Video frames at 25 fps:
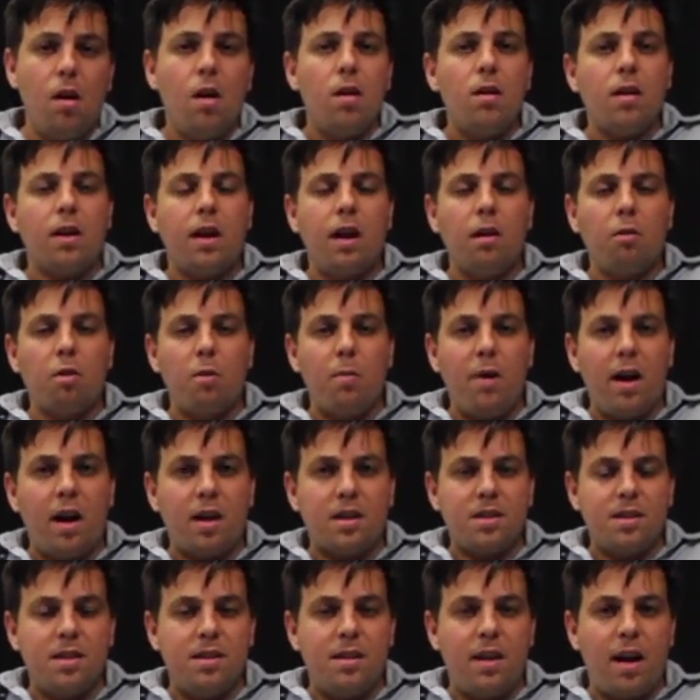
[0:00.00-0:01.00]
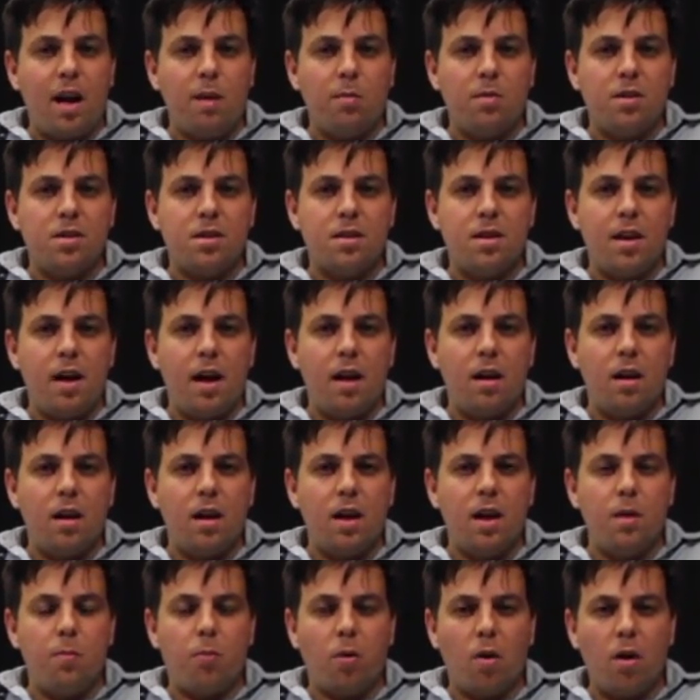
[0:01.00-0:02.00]
The king remarks to Nameless that
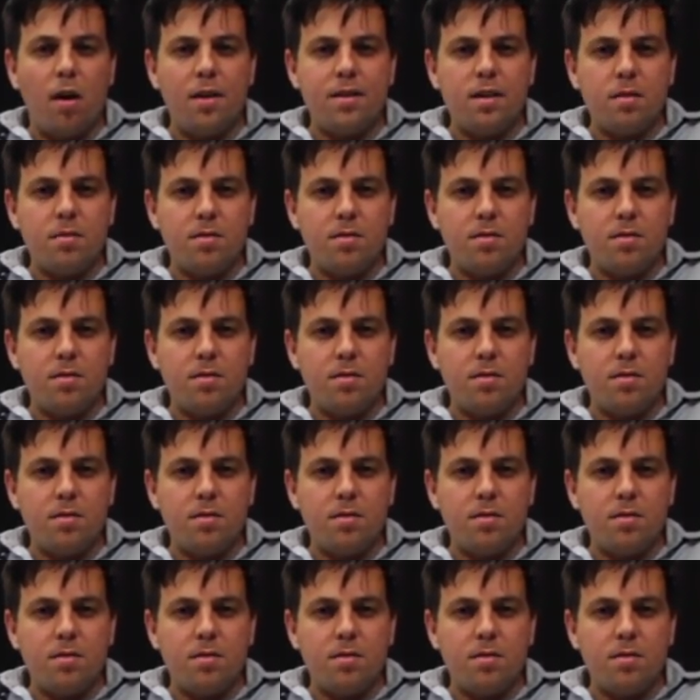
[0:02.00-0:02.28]
he prides